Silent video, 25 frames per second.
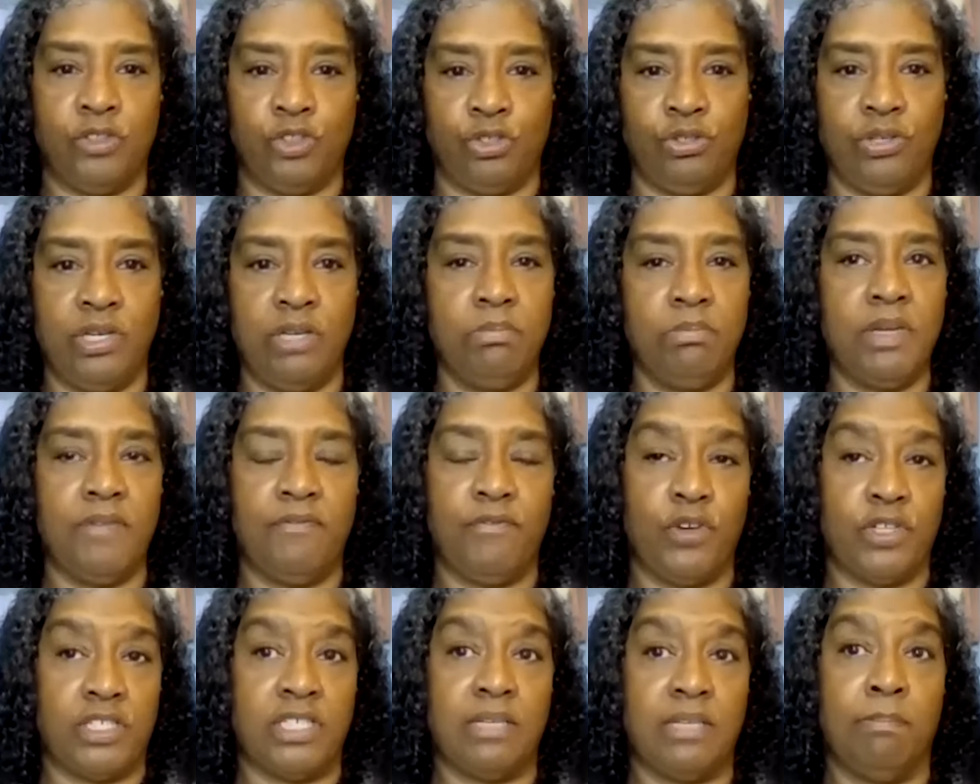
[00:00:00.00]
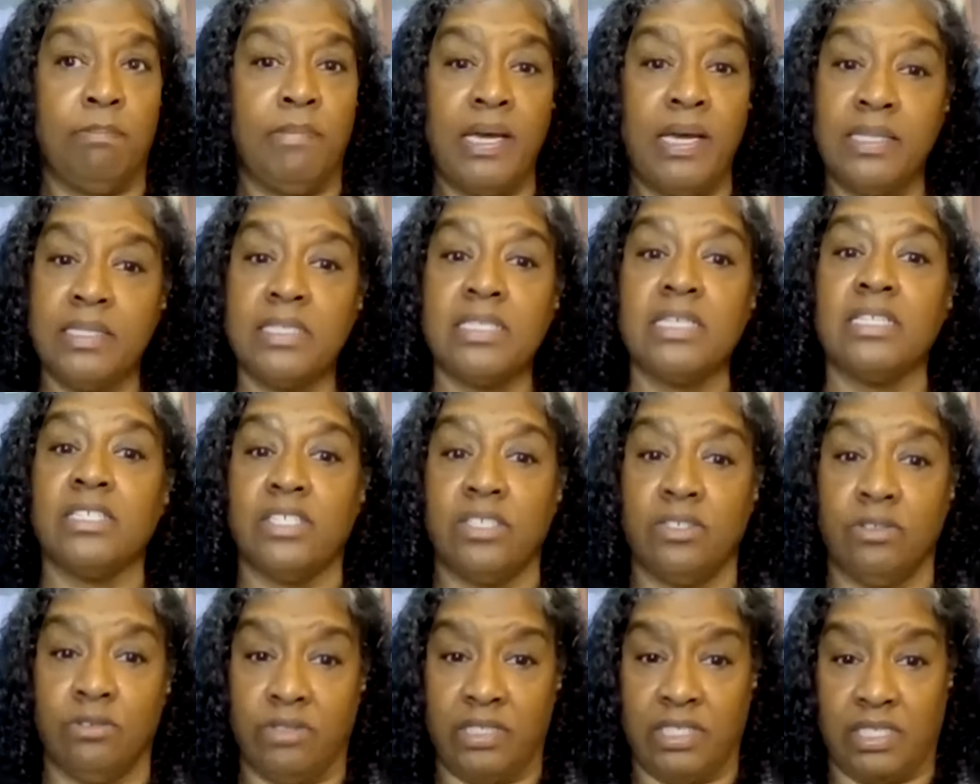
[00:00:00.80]
treatment for some months
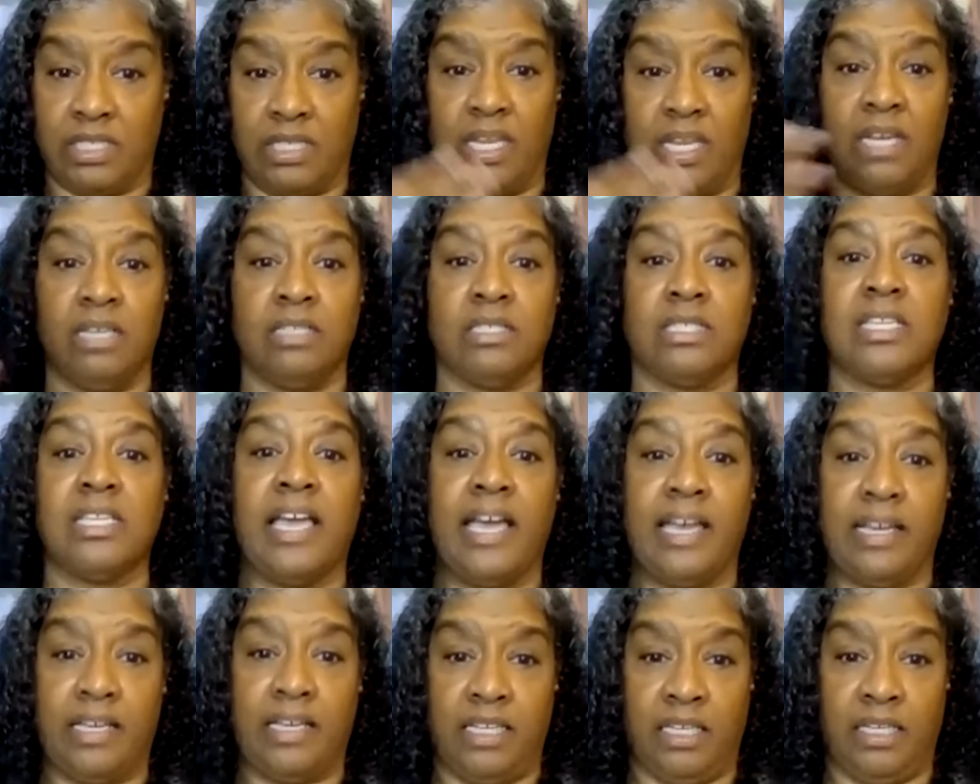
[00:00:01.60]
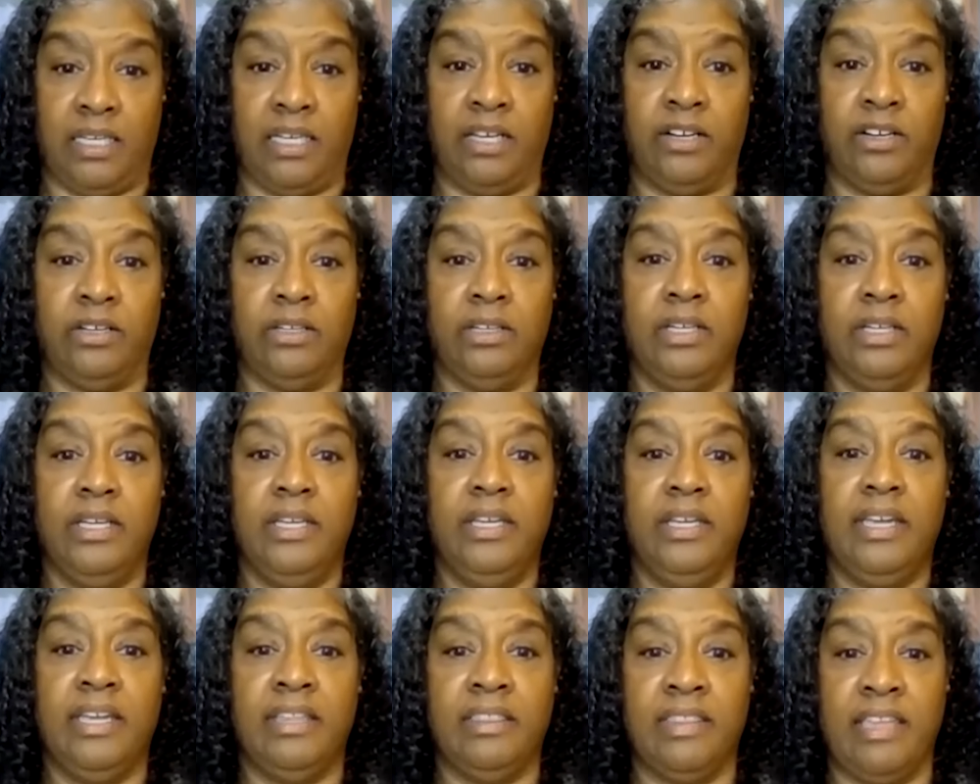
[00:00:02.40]
until his lungs got clear
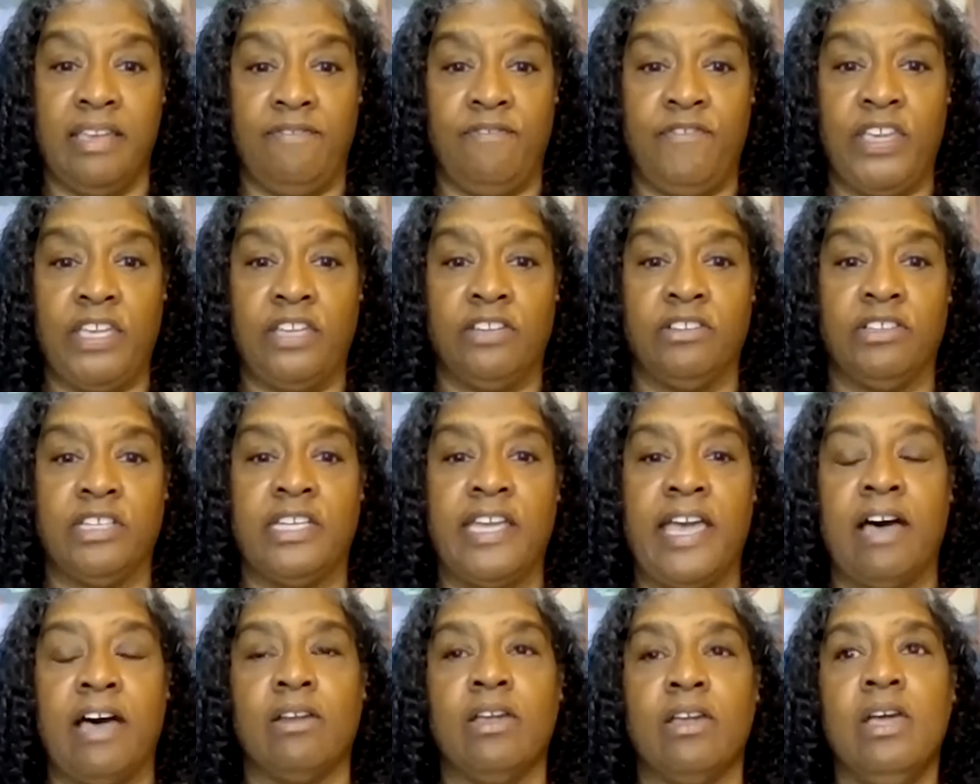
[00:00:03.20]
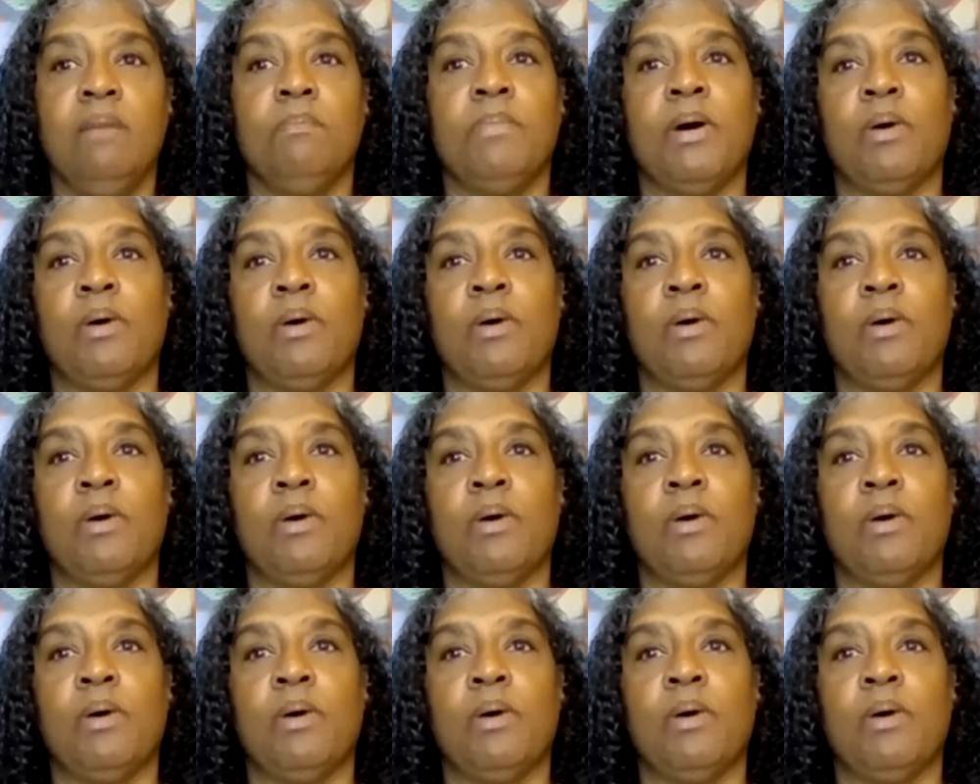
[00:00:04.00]
and they figured it out.